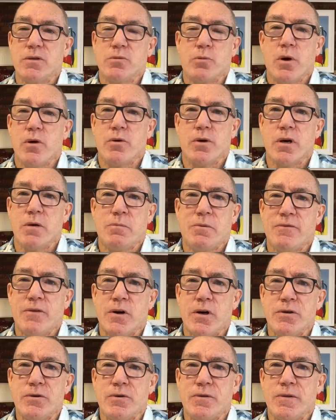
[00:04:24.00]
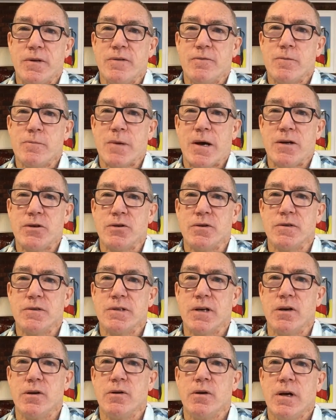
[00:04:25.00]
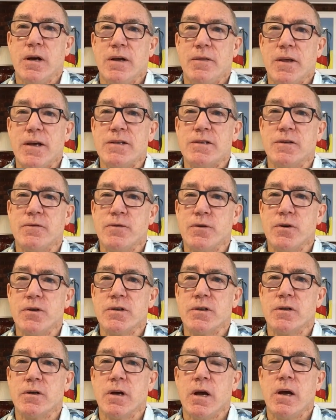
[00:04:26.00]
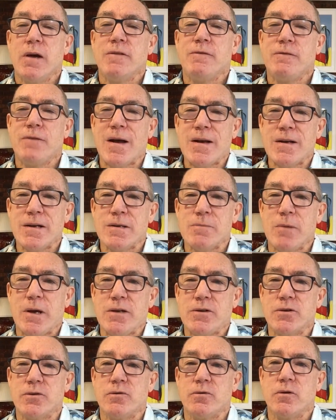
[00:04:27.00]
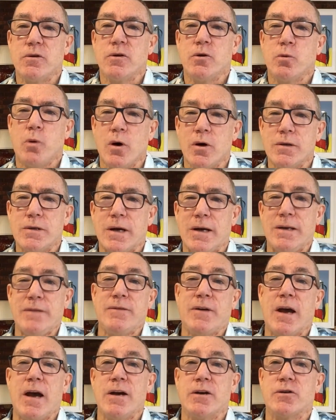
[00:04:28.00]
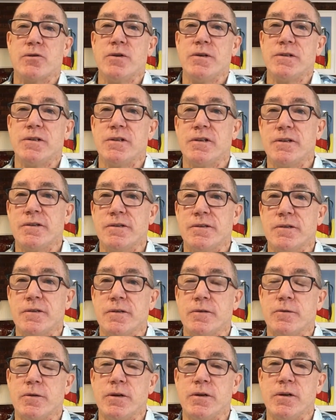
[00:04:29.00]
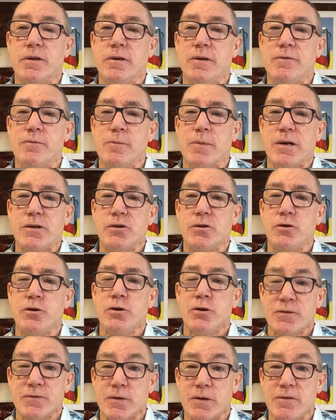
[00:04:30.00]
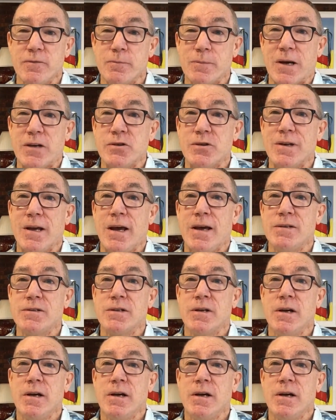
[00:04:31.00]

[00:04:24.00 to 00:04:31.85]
why would I provide you with the information? So that's the first fundamental qualitative characteristic that useful information has.